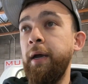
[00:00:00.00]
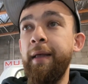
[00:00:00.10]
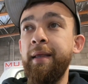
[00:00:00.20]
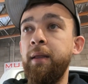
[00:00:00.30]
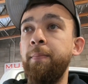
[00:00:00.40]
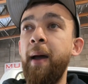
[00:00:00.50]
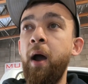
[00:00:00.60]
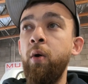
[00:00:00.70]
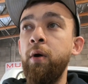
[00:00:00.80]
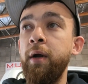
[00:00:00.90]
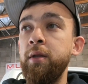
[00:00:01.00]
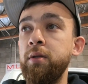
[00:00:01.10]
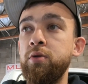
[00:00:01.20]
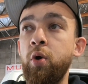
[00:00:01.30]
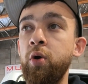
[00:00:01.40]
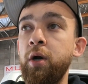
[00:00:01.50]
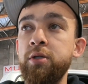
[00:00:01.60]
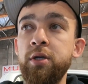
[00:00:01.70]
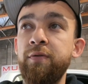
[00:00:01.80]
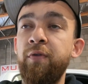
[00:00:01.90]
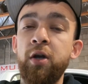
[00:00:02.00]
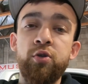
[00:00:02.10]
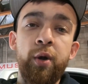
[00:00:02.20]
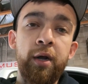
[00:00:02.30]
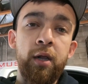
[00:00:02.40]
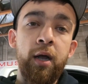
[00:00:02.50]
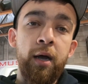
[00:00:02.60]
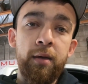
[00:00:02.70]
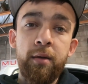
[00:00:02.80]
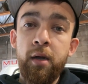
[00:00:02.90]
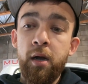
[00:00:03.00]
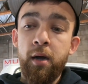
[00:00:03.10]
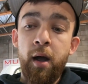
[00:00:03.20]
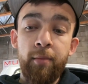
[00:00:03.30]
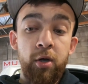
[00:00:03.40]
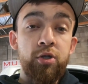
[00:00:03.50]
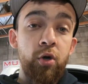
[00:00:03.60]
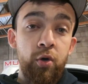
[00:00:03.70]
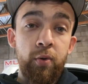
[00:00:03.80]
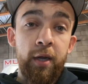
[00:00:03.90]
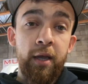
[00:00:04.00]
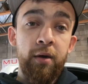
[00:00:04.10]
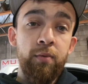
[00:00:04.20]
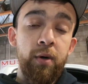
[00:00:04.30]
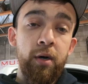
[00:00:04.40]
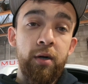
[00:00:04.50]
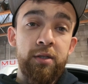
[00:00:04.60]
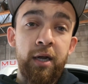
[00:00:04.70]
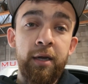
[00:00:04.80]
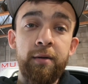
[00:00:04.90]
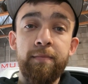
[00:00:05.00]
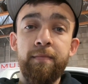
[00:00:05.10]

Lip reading: And then power and torque are just fluctuating a lot. I'm going to show you right now what it looks like.